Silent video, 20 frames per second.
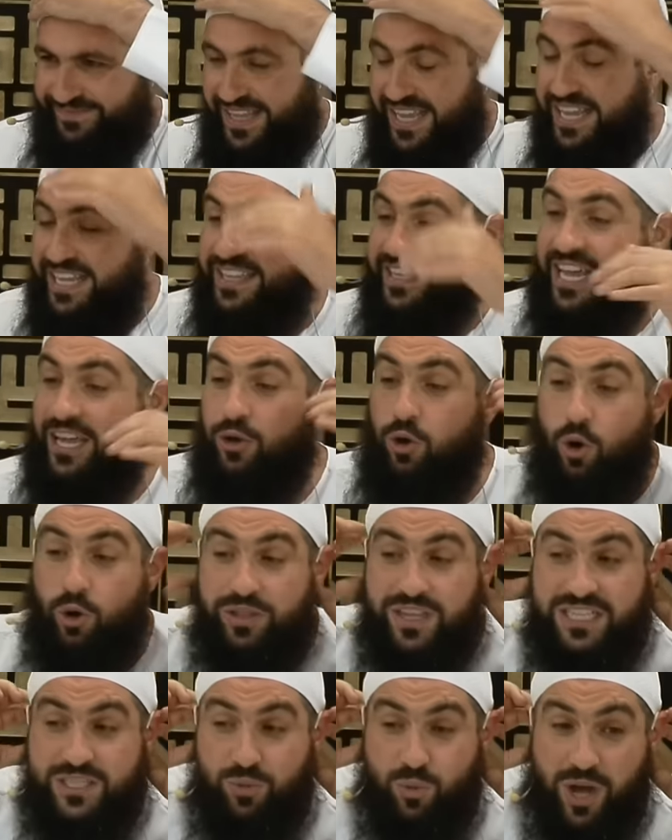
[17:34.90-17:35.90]
They call
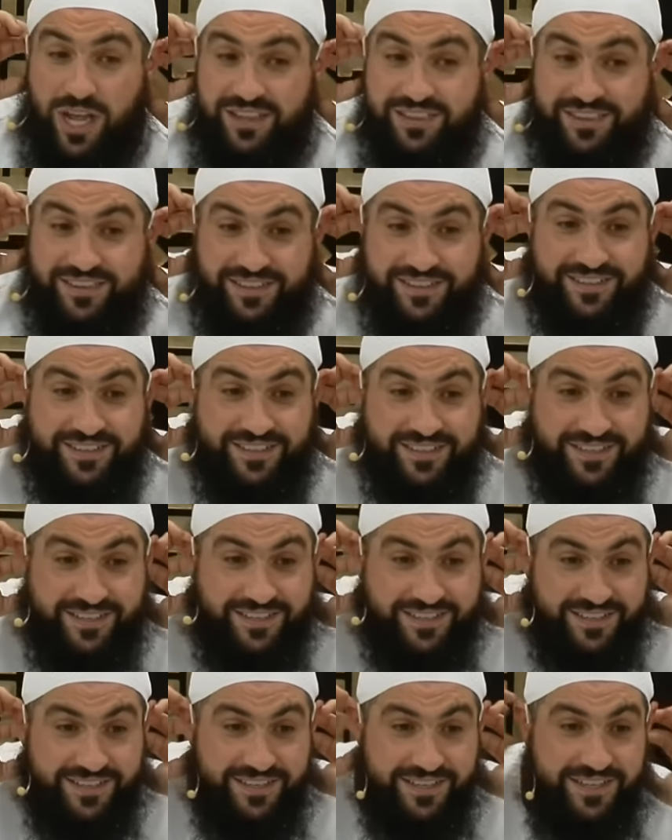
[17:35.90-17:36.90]
this what?
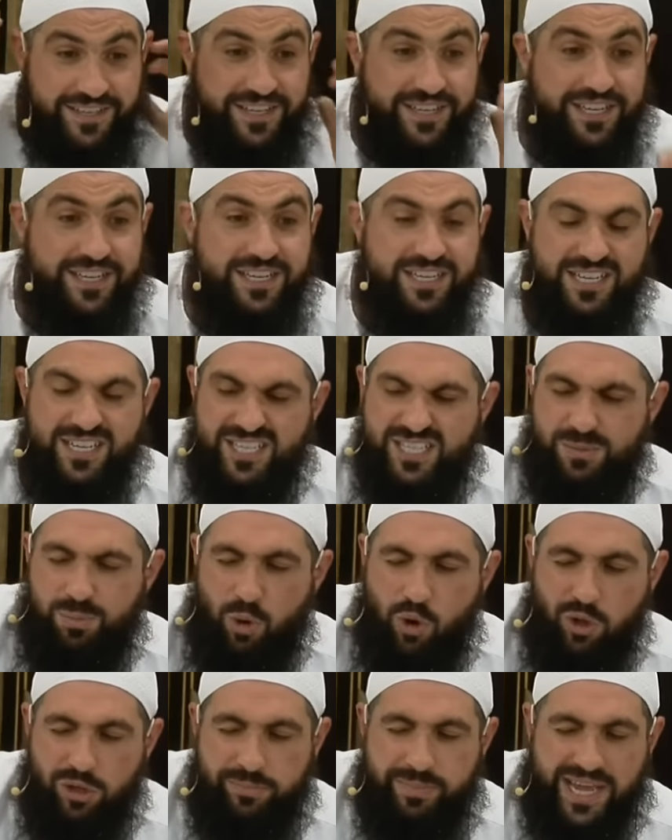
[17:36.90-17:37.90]

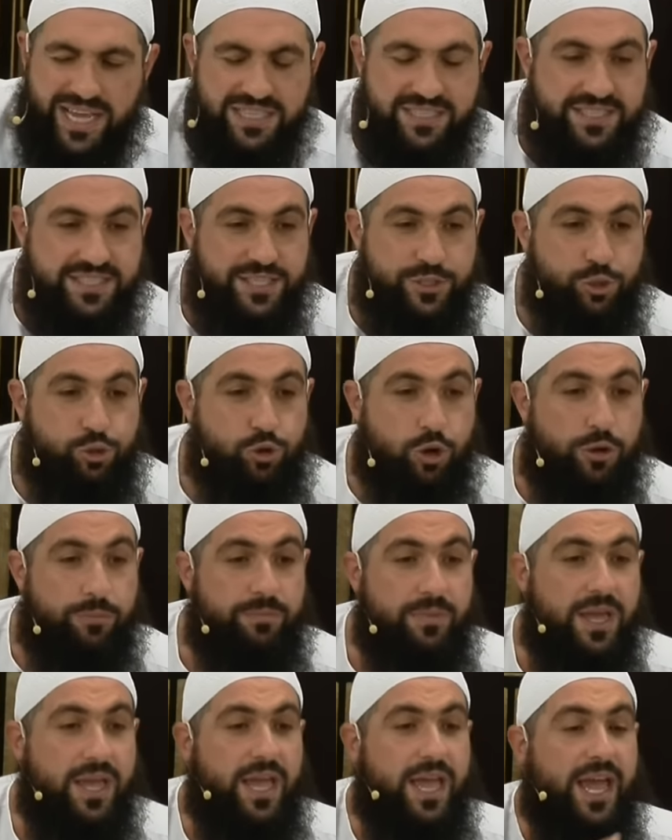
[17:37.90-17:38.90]
Small man syndrome.
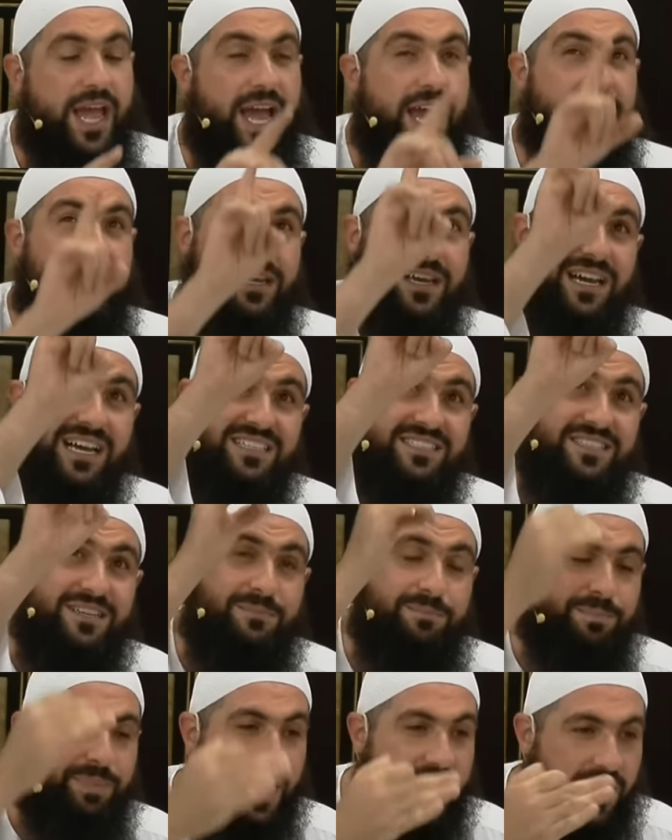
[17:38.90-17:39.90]
And
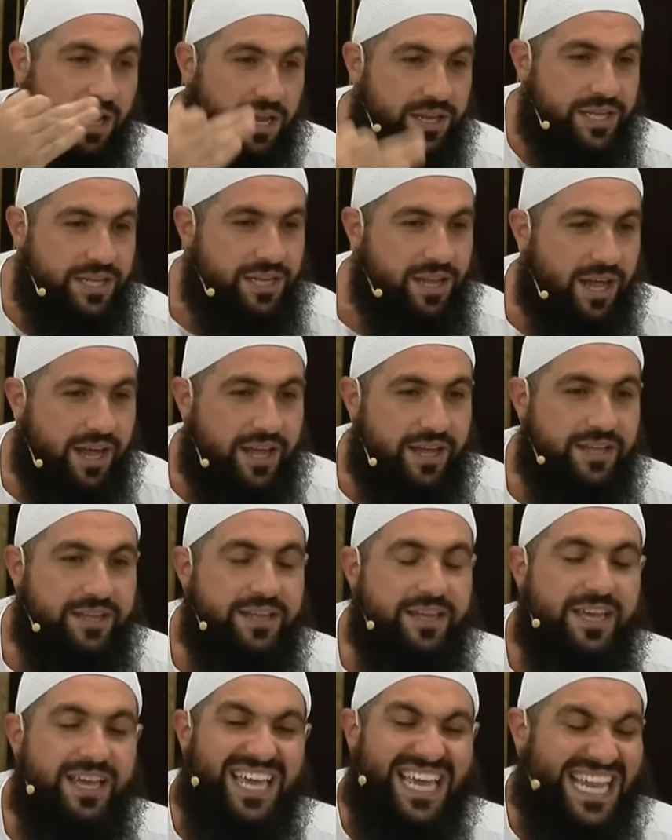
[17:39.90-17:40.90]
Qasim by Allah,
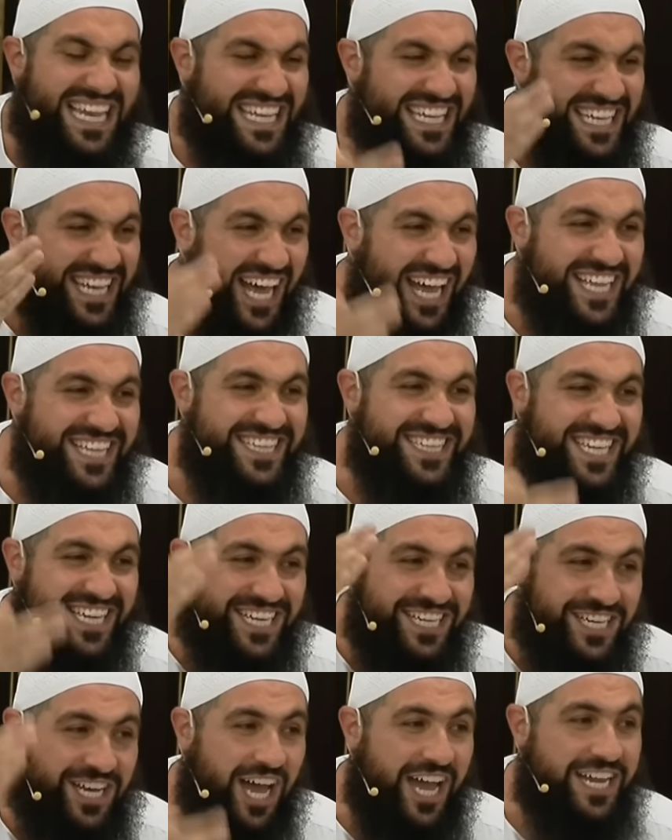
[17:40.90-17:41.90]

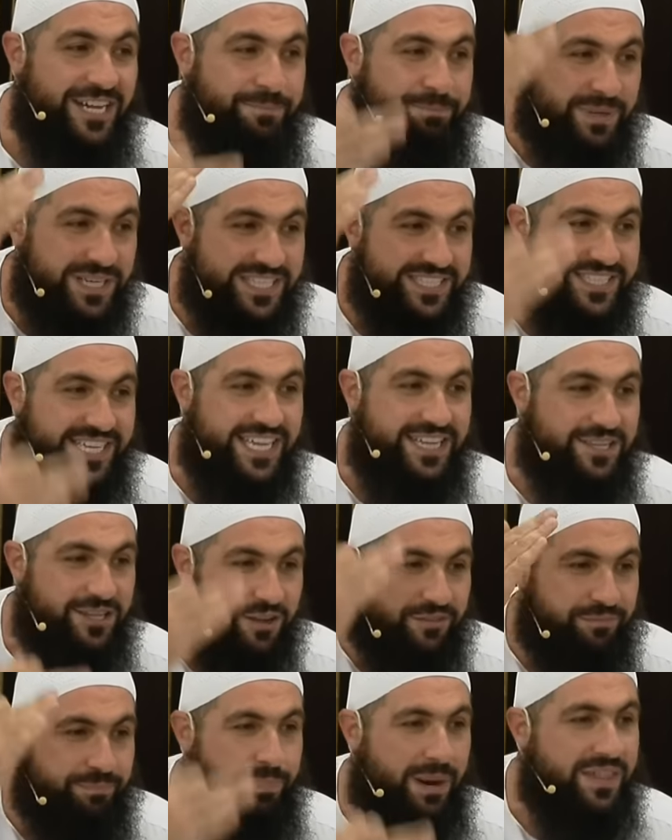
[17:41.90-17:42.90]
99%
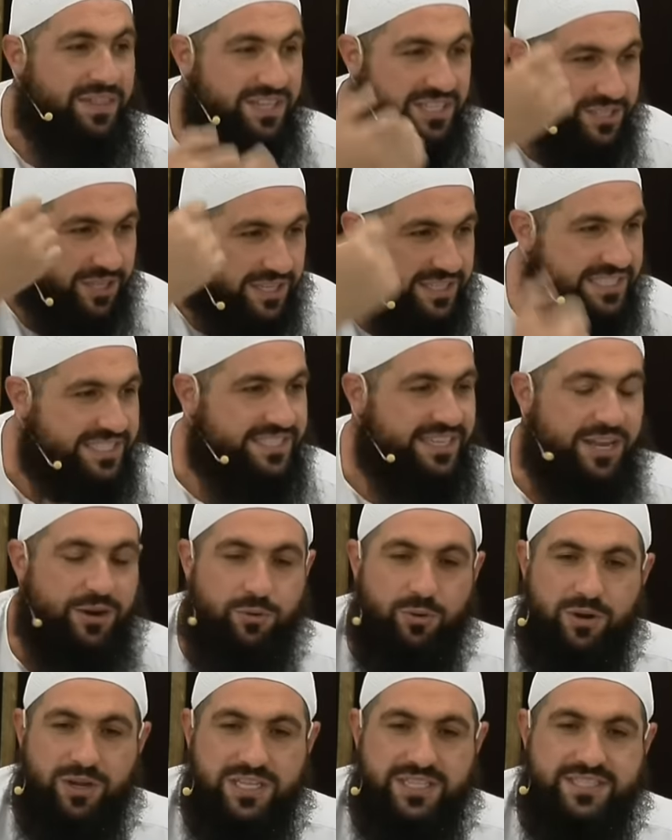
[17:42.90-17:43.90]
of brothers on
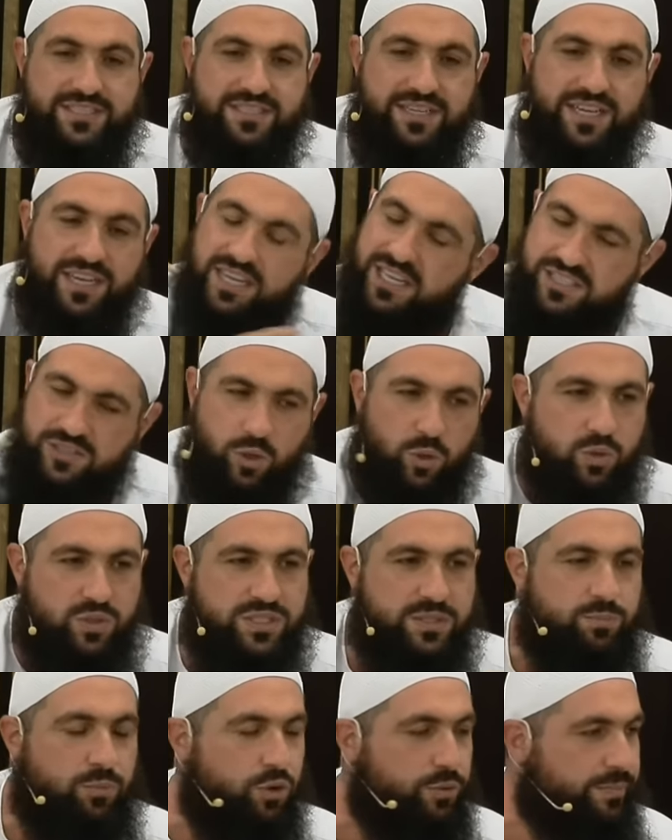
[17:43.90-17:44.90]
steroids, it's all
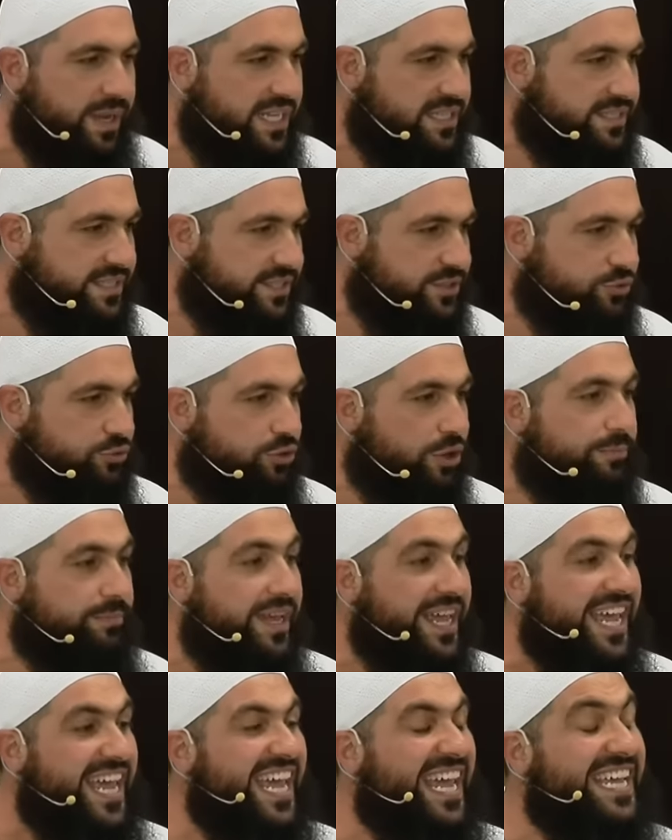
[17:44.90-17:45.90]
small man syndrome.
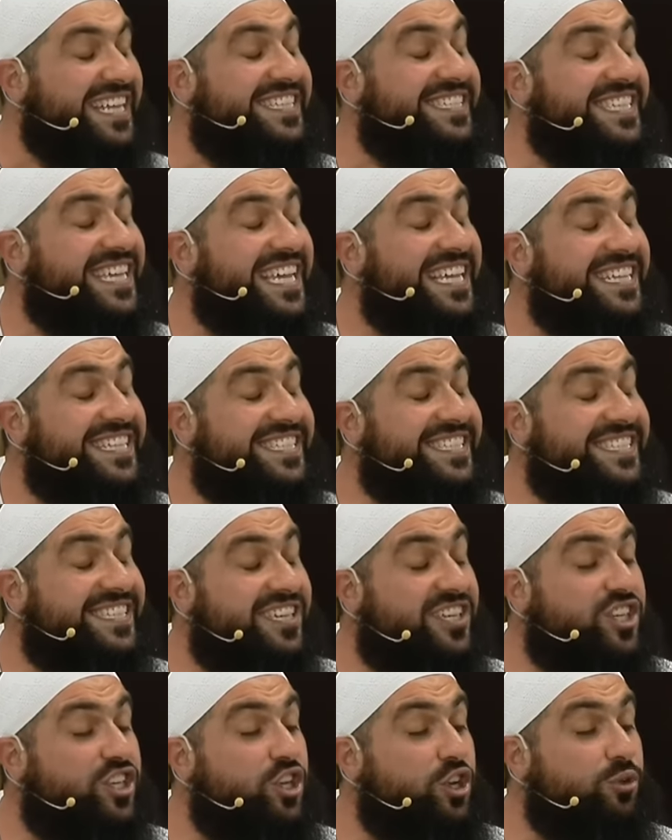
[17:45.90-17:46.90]
It's
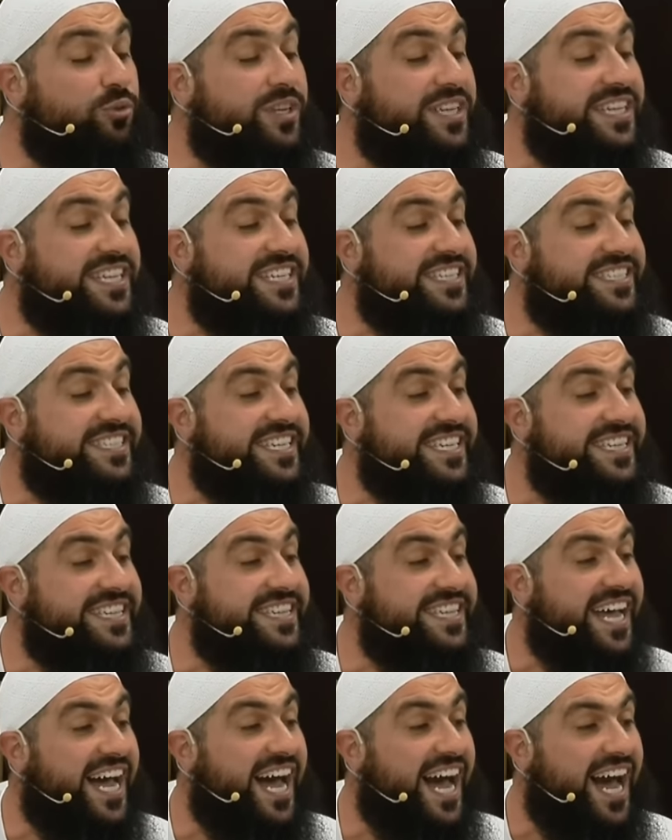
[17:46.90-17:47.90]
insecurities in
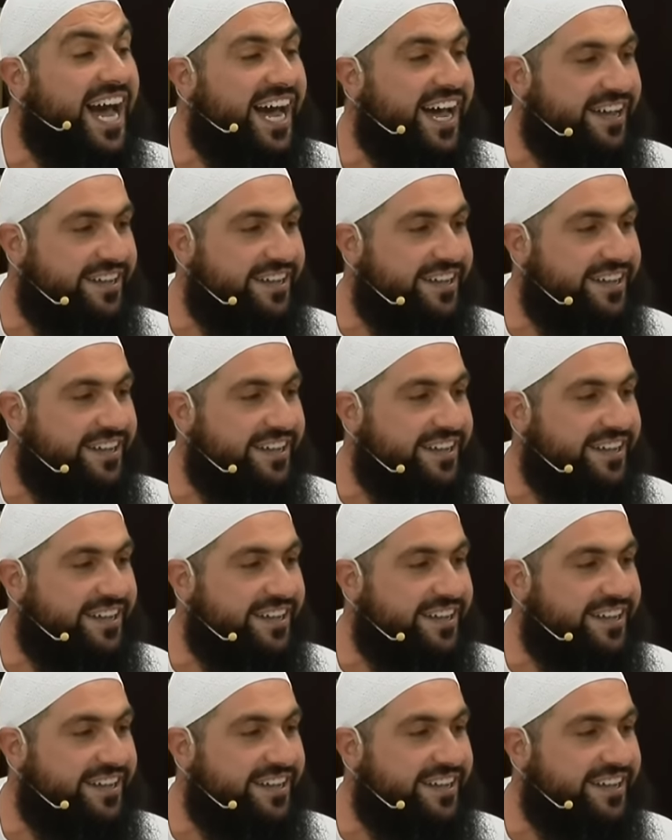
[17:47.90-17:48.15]
the heart.